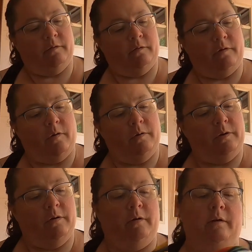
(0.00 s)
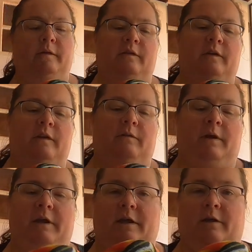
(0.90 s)
So let's see,
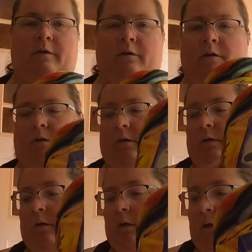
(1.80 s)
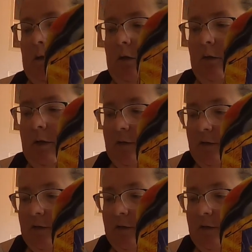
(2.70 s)
right here. You can